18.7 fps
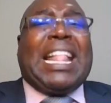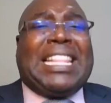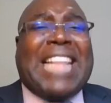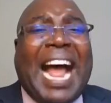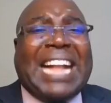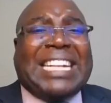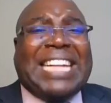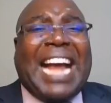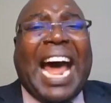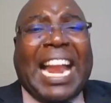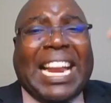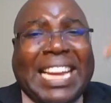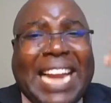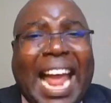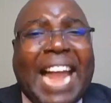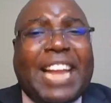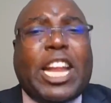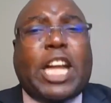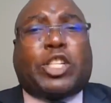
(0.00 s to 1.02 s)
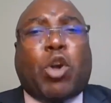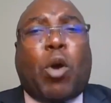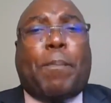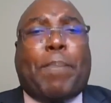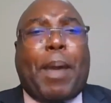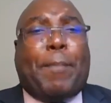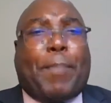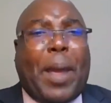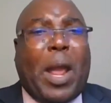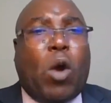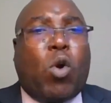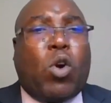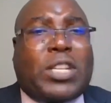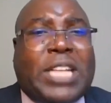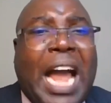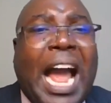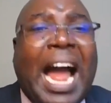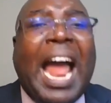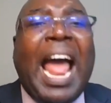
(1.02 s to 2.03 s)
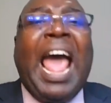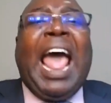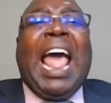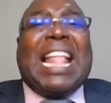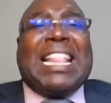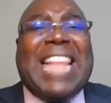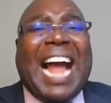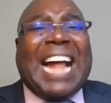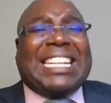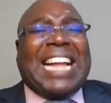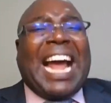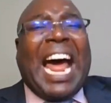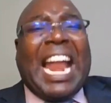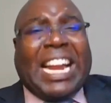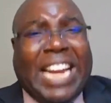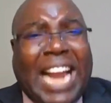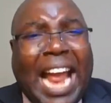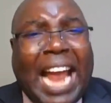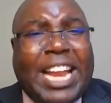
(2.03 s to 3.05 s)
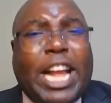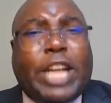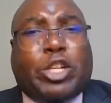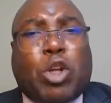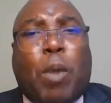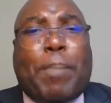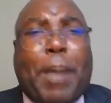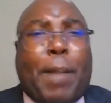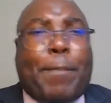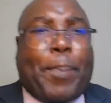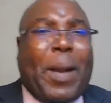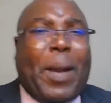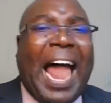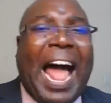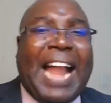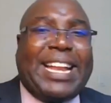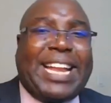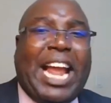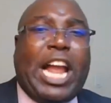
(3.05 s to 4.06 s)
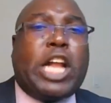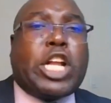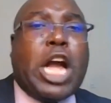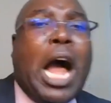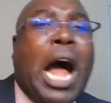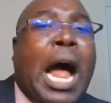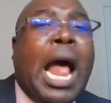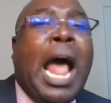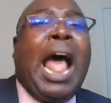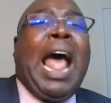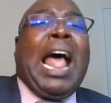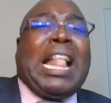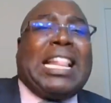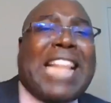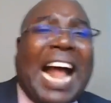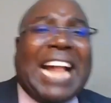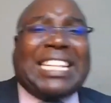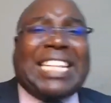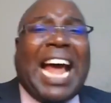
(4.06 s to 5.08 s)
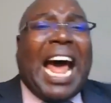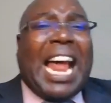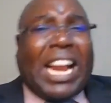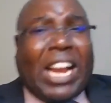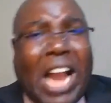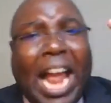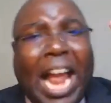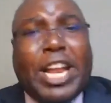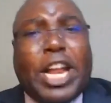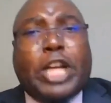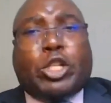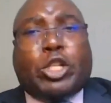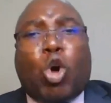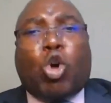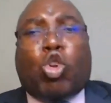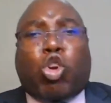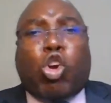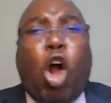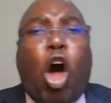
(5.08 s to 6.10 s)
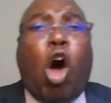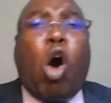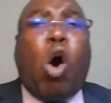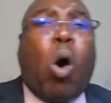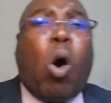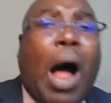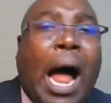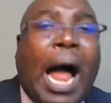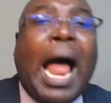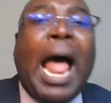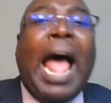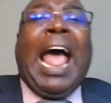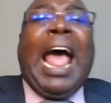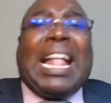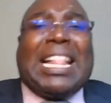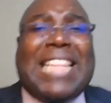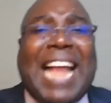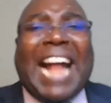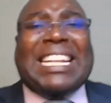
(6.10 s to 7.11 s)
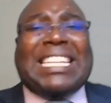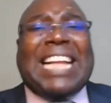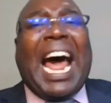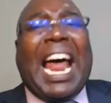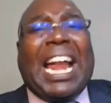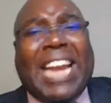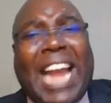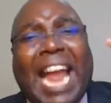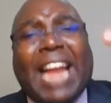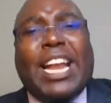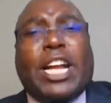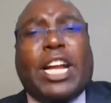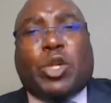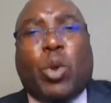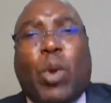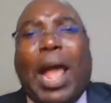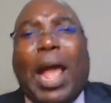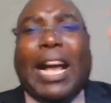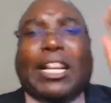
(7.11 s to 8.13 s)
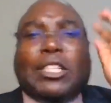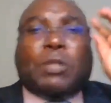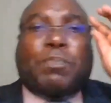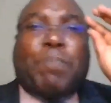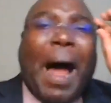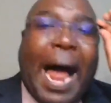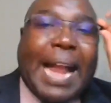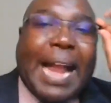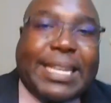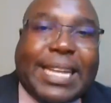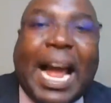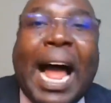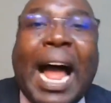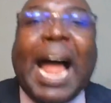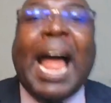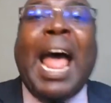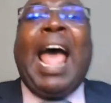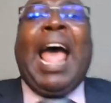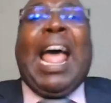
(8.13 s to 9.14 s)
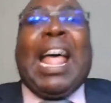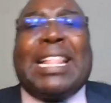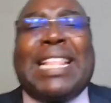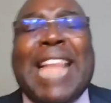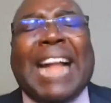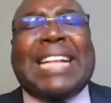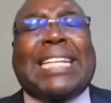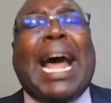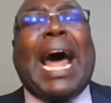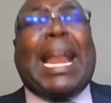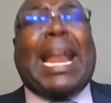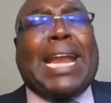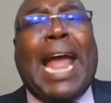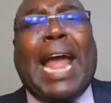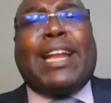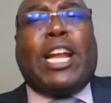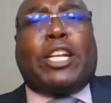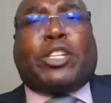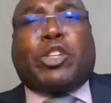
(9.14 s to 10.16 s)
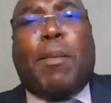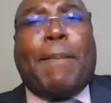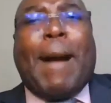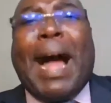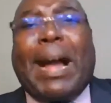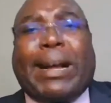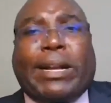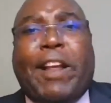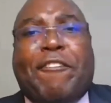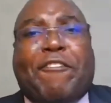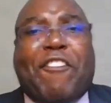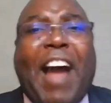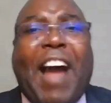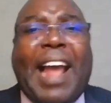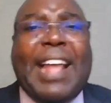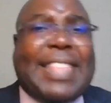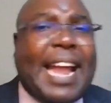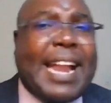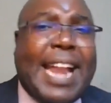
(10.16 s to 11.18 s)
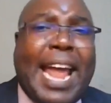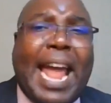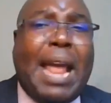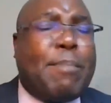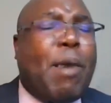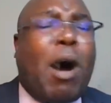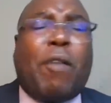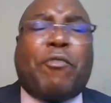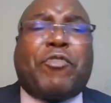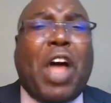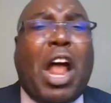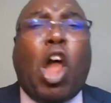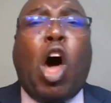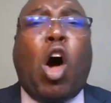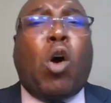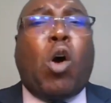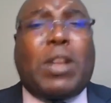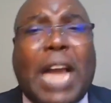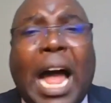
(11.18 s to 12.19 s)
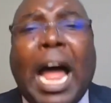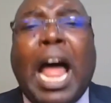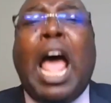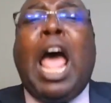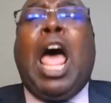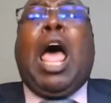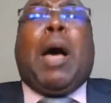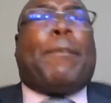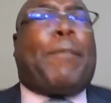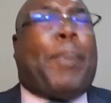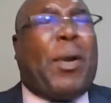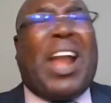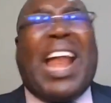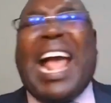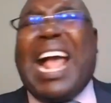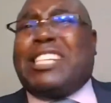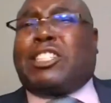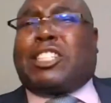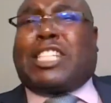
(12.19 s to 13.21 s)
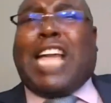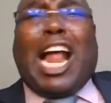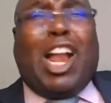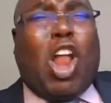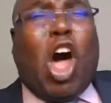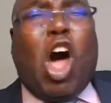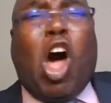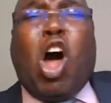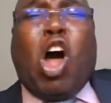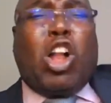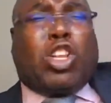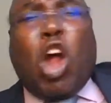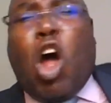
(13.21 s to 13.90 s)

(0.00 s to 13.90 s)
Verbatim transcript: that are ready to be built that are ready to be planted, that are ready to grow, that are ready to expand, that are ready to magnify the name of the Lord. Bless the Lord,